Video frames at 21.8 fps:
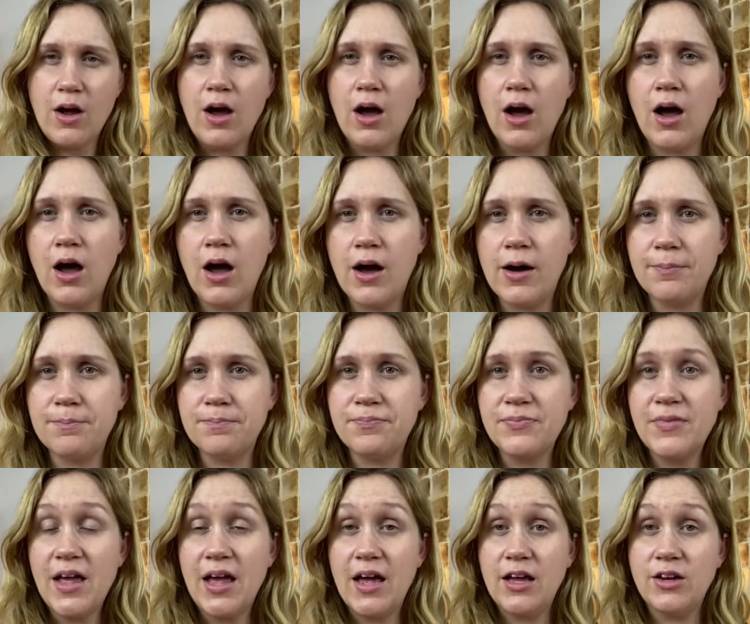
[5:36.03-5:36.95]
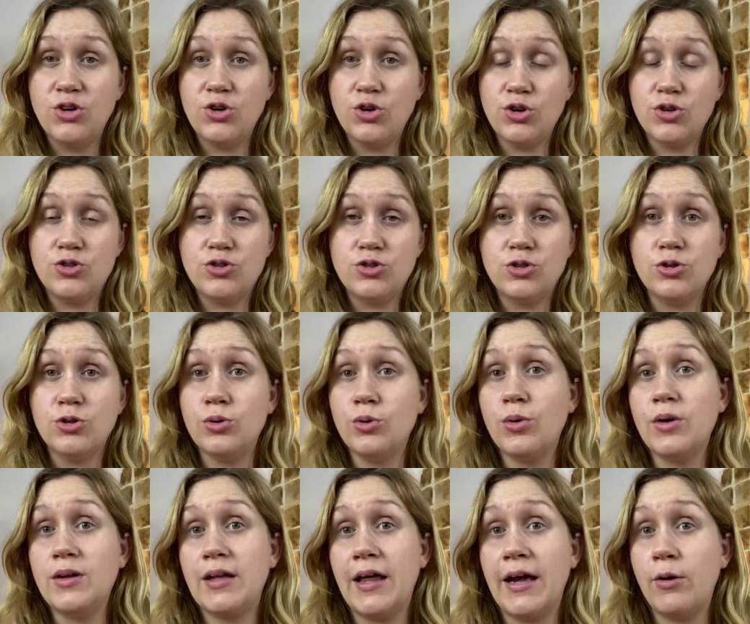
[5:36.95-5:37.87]
Um, and you could do
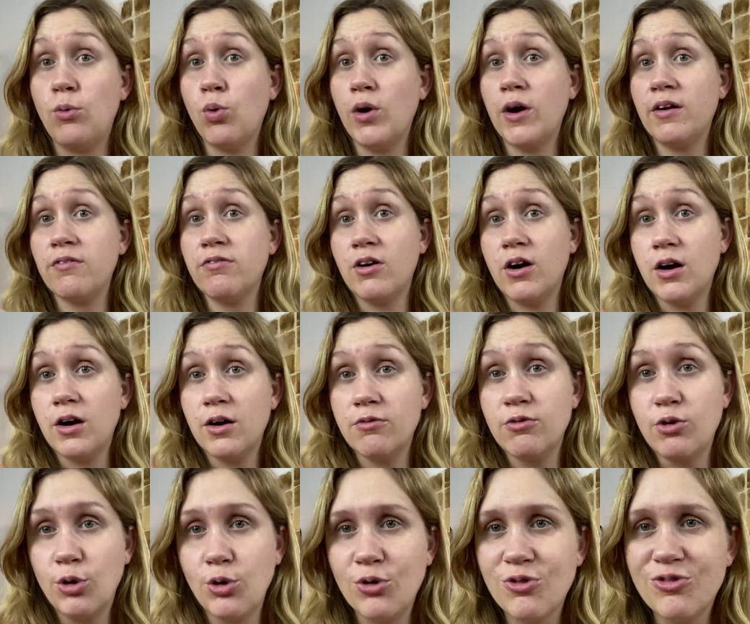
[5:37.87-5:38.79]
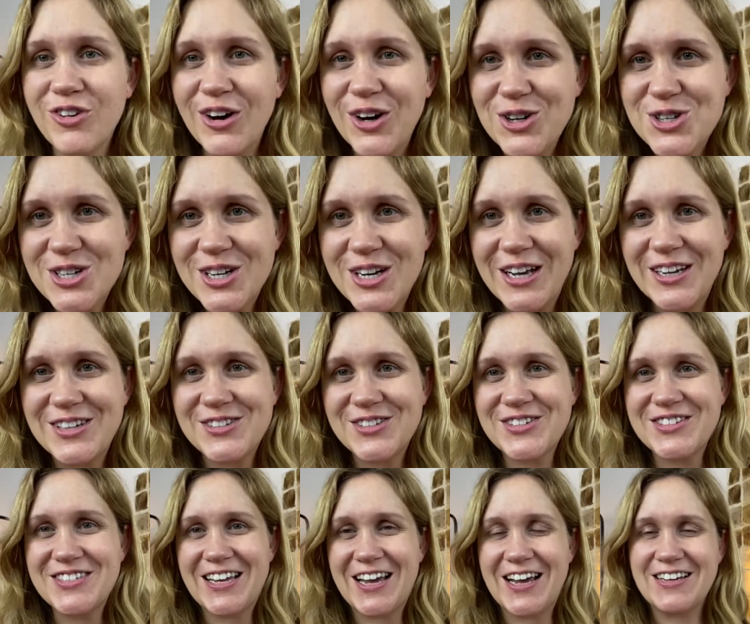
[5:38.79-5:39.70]
like one of our vocal function
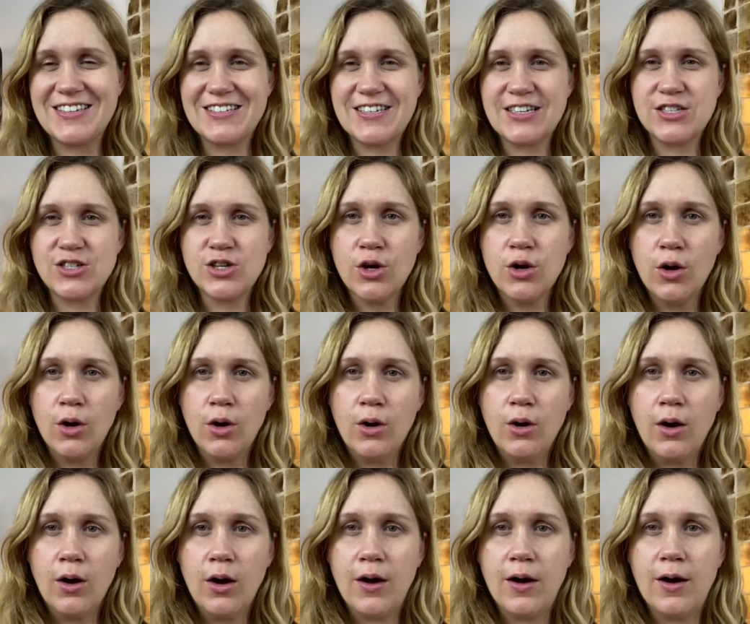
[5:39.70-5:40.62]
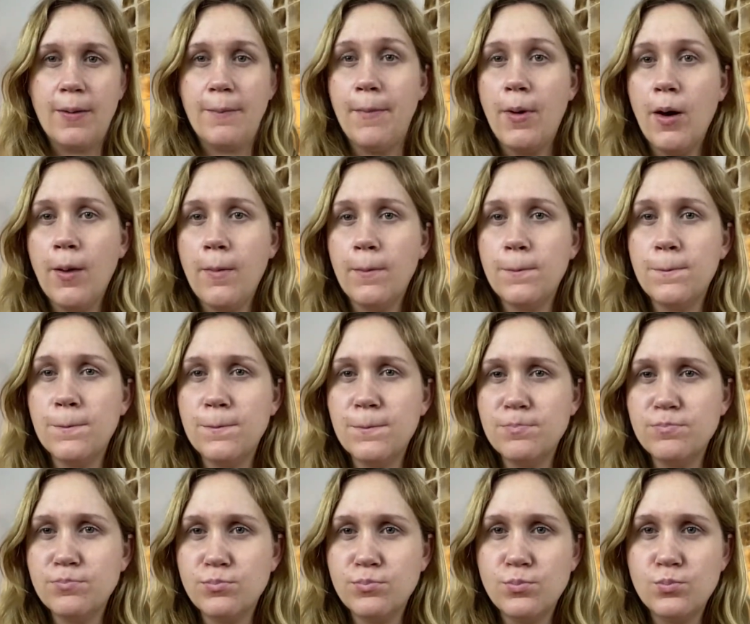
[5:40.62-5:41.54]
exercises. Um,
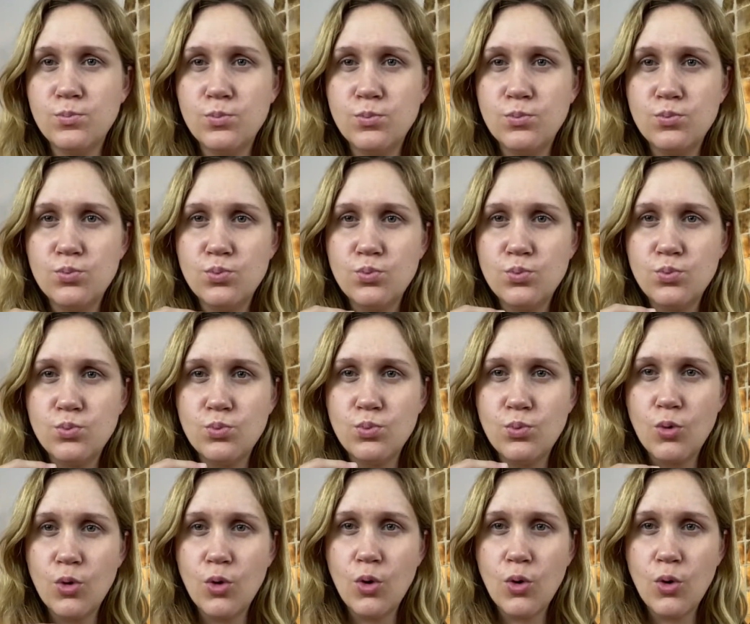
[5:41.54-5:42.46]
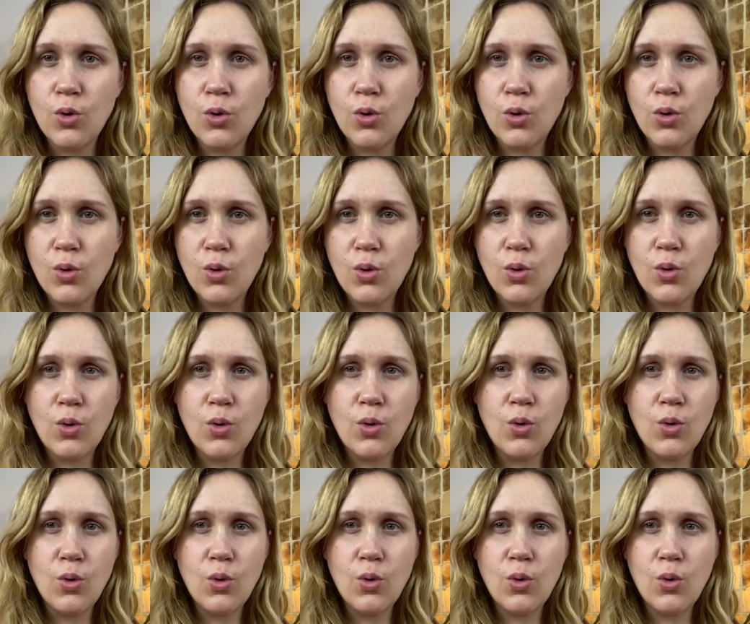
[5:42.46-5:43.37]
mm,
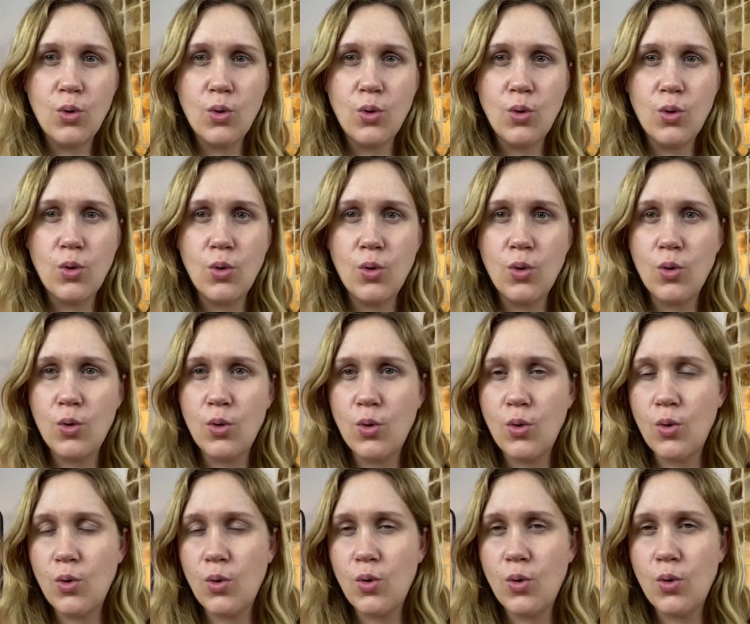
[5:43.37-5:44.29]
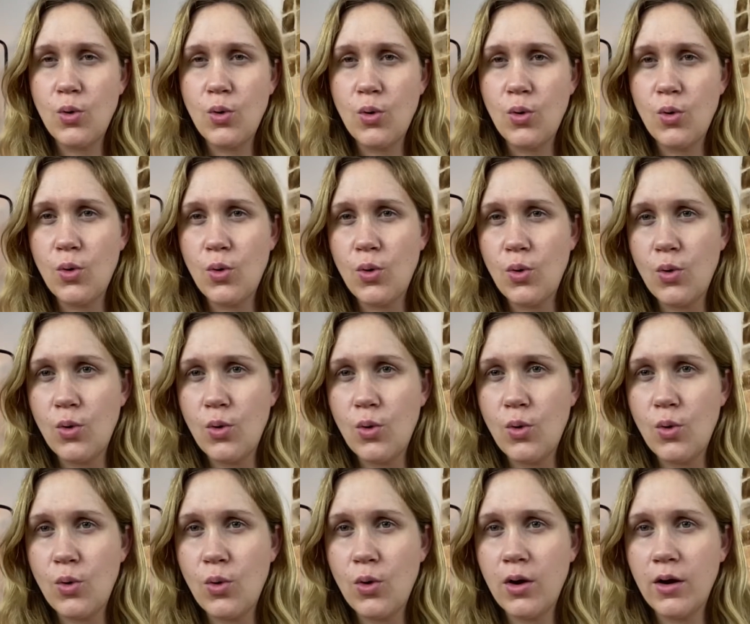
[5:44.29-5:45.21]

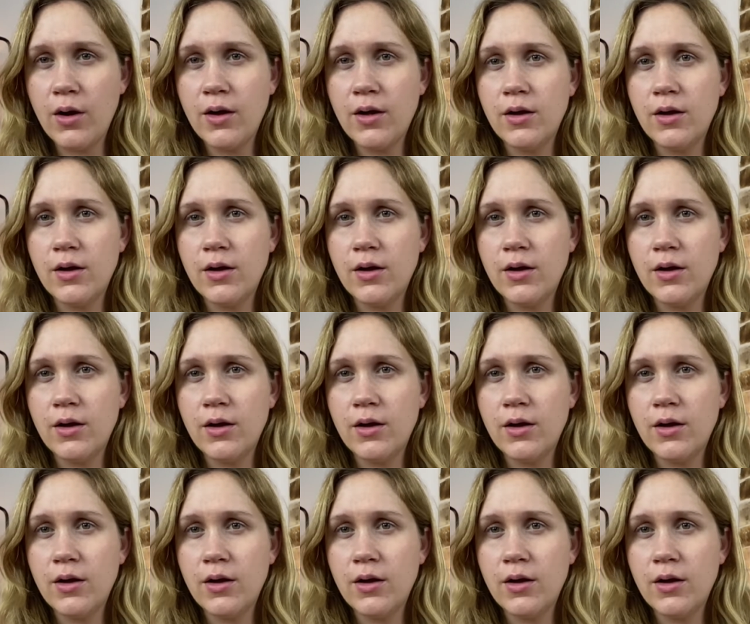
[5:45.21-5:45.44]
mo,